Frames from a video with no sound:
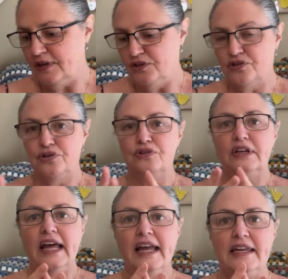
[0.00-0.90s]
two
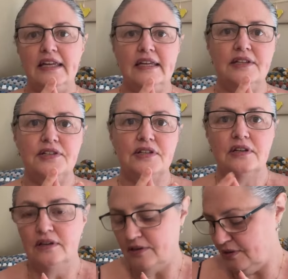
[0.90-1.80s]
ladies
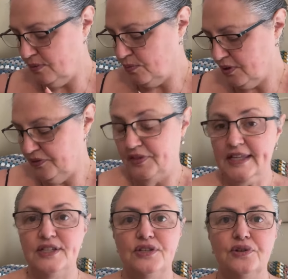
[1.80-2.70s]
that want
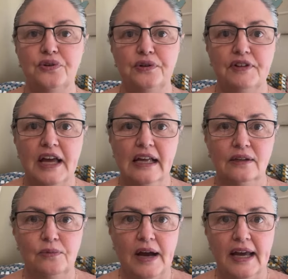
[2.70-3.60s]
this sort of
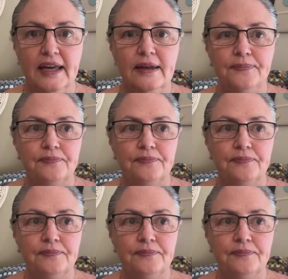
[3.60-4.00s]
colourway.